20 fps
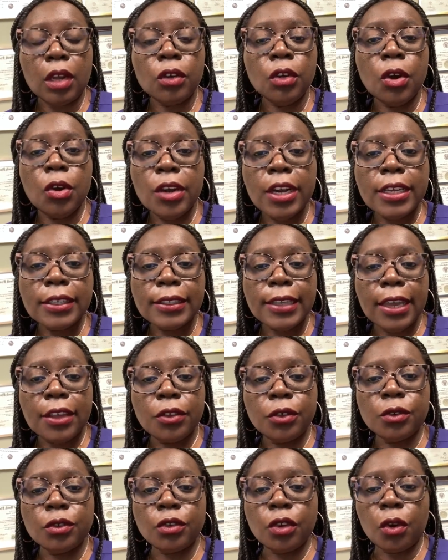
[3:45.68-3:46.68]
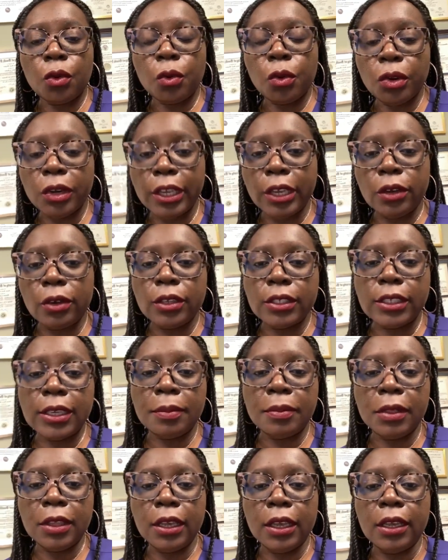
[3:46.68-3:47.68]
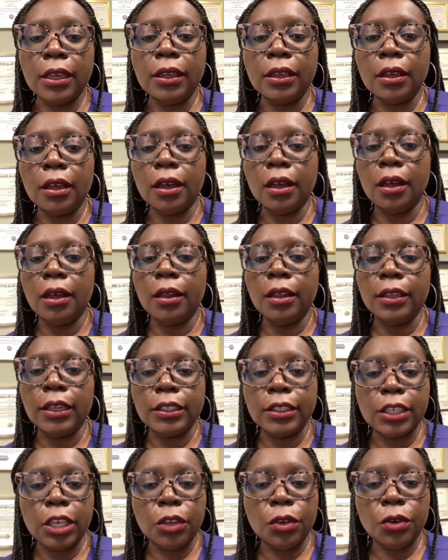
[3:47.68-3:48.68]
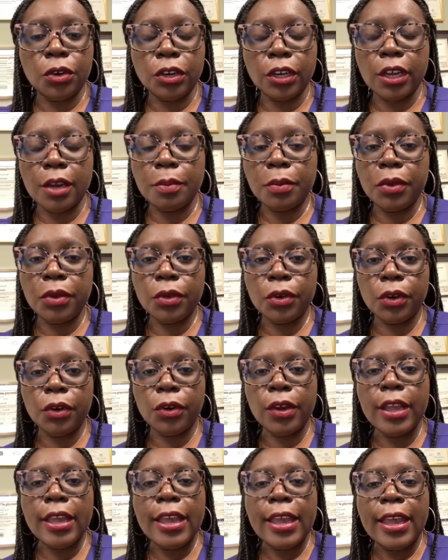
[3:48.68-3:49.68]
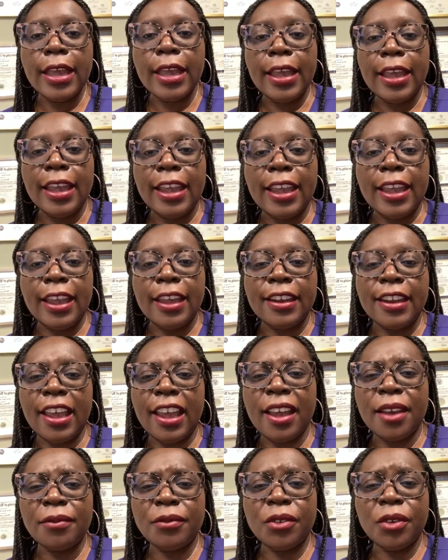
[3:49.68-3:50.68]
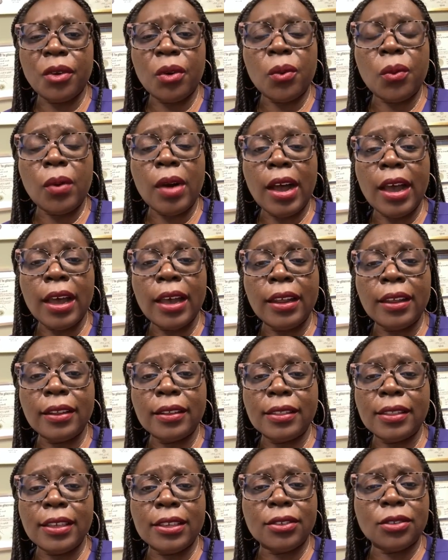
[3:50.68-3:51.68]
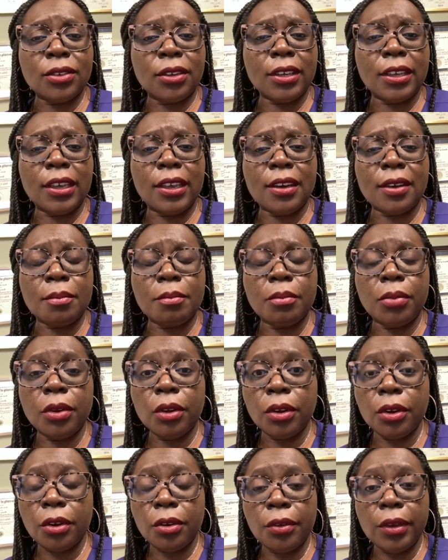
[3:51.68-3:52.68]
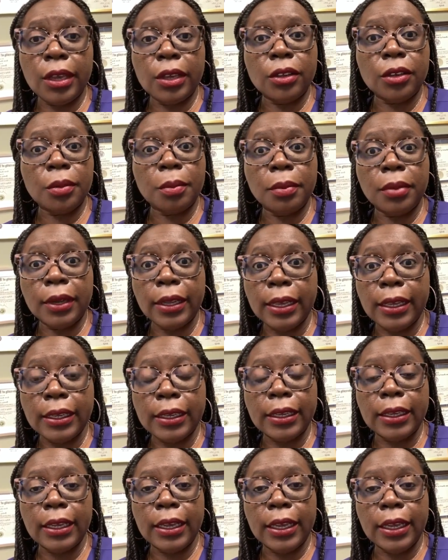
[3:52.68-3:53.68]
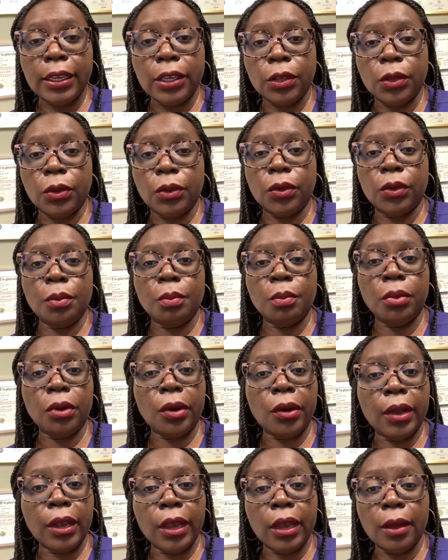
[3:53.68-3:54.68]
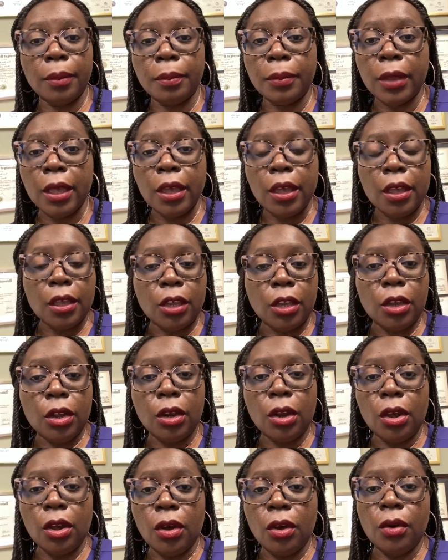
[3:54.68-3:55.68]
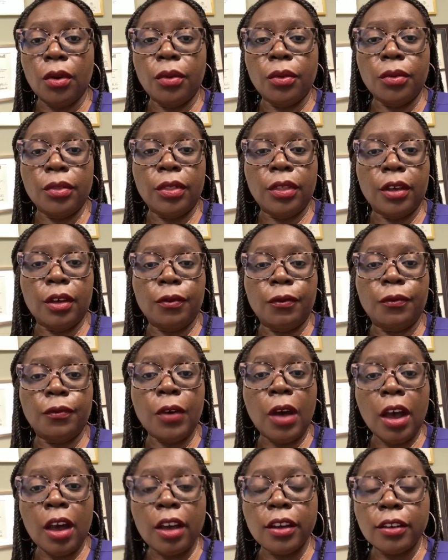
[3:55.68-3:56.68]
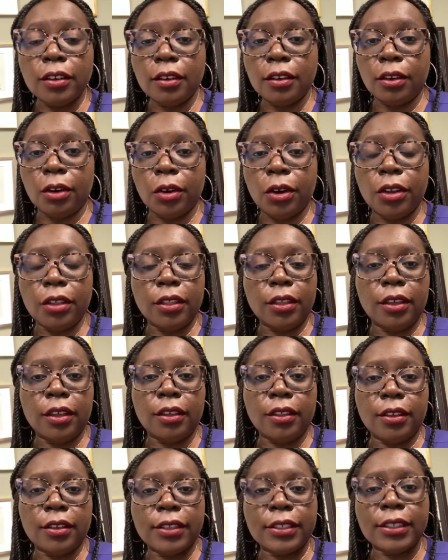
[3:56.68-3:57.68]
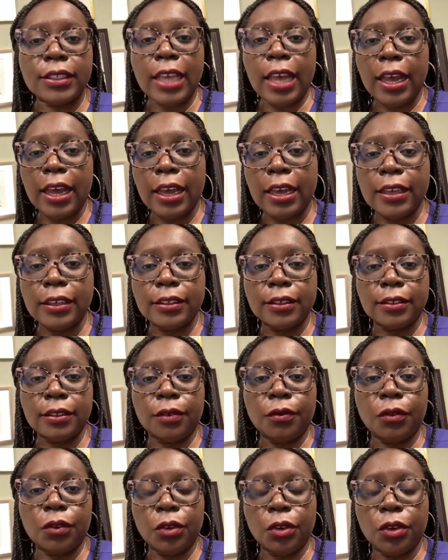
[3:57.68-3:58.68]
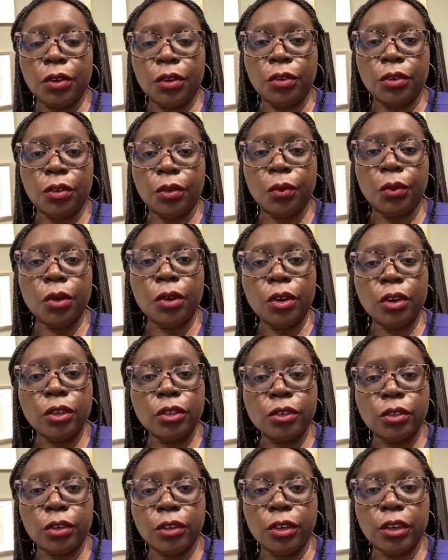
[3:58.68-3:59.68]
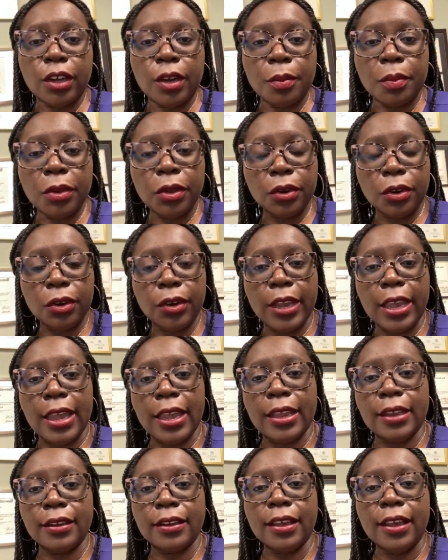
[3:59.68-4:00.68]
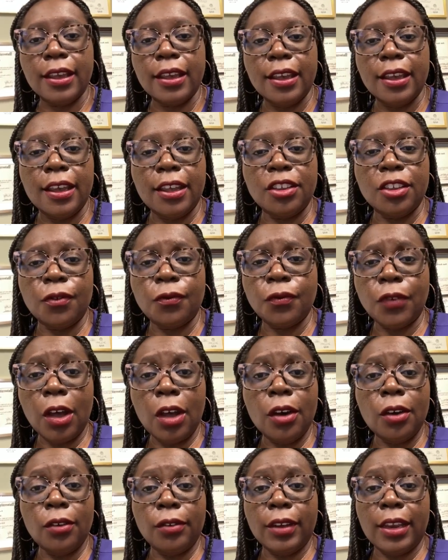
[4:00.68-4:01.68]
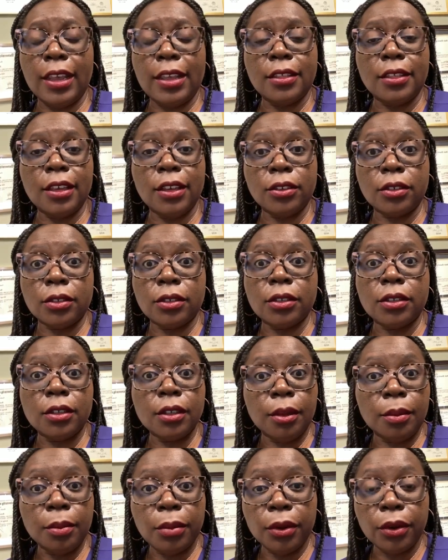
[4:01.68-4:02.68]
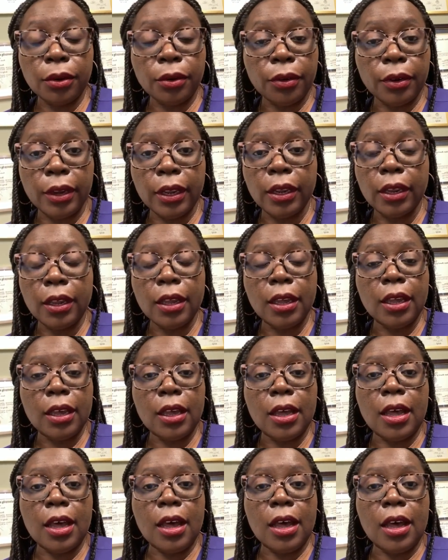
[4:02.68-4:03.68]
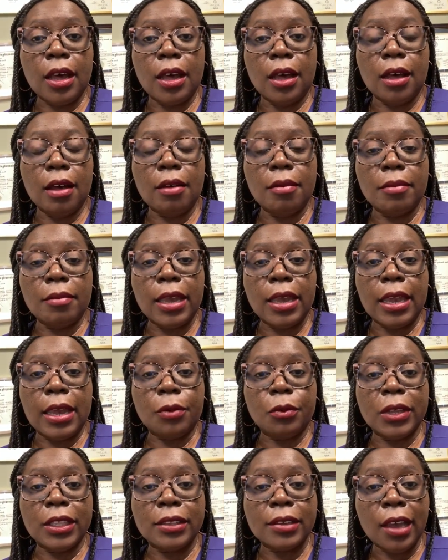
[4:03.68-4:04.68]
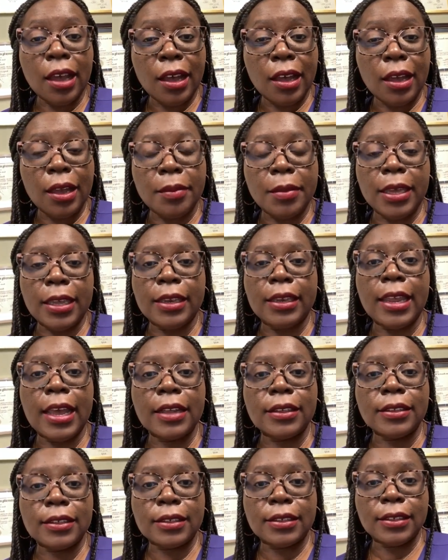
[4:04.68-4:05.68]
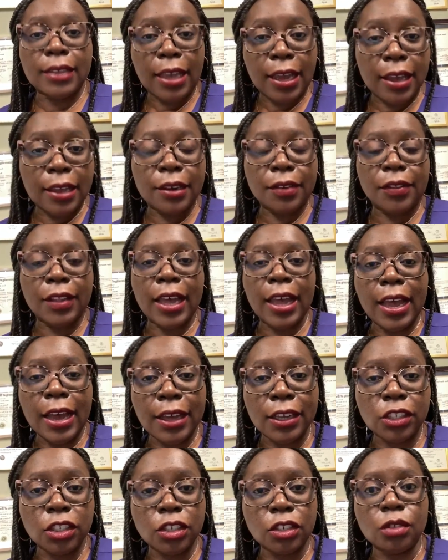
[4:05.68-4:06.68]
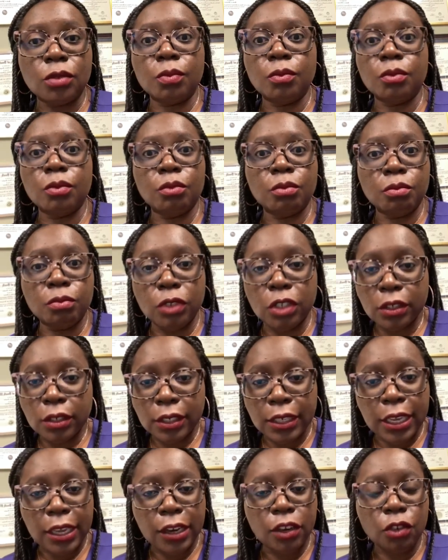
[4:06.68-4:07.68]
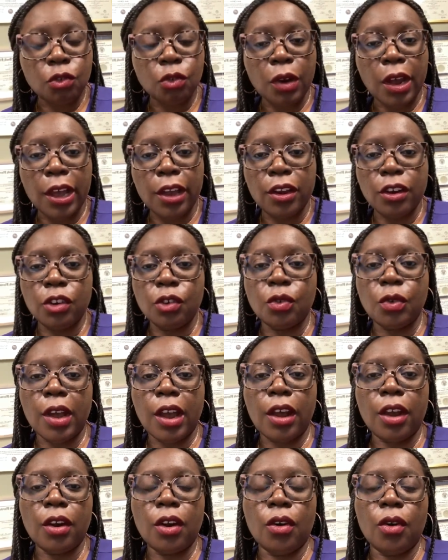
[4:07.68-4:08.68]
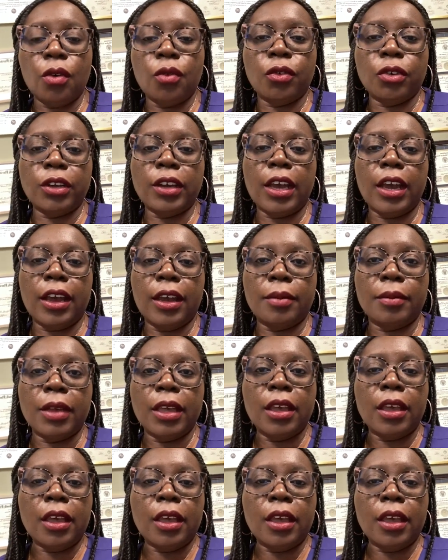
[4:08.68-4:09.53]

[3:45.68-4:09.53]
notice that you start working on something. Let's say you're on a computer, and after a while, things start getting blurry. You're blinking, you're blowing up, the font or the size of the words on your computer and your phone, and things are still blurry with time. And that's a sign of the eyes just getting drier and drier over time